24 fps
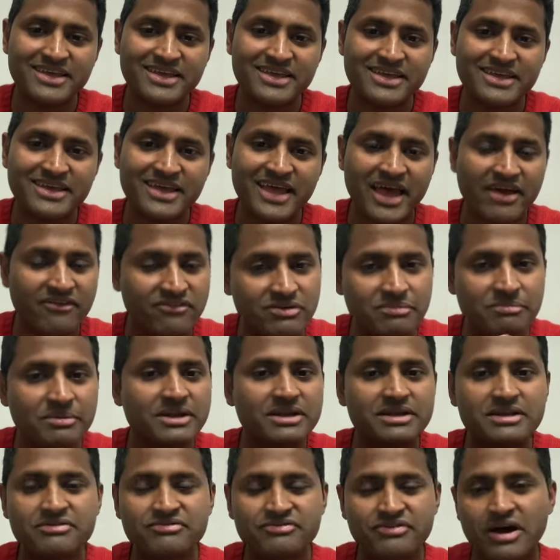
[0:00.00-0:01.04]
Have you been
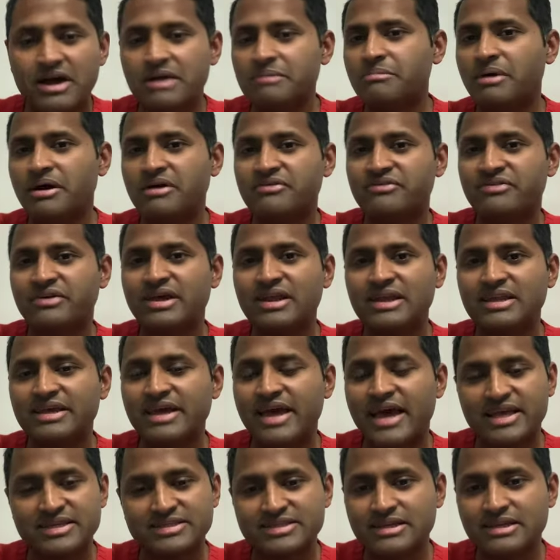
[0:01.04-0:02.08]
defined by failure as
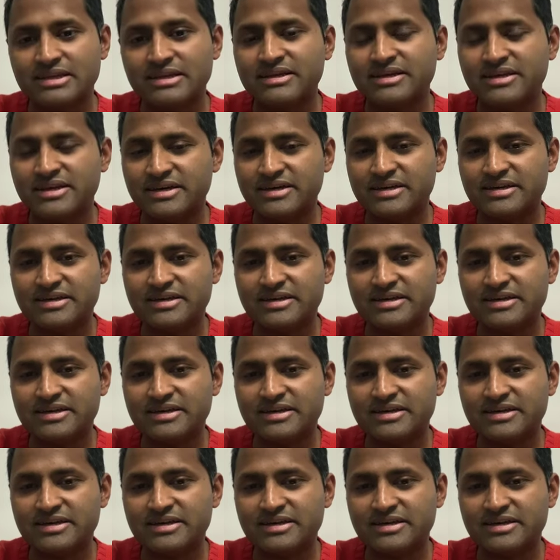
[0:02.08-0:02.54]
a leader?